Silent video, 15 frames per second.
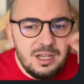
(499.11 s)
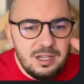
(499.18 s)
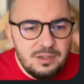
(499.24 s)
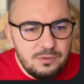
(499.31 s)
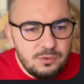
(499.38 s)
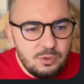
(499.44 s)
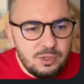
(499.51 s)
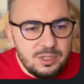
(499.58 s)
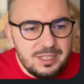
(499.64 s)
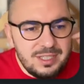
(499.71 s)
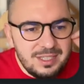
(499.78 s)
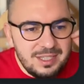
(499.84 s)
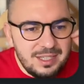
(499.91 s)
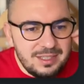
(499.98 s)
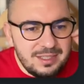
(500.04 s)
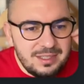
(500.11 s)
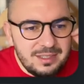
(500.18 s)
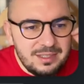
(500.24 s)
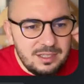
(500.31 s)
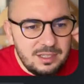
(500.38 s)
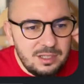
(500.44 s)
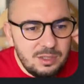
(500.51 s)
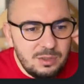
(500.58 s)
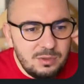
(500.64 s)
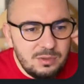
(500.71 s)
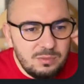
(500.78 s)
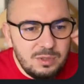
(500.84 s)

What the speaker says: Of course, yes. So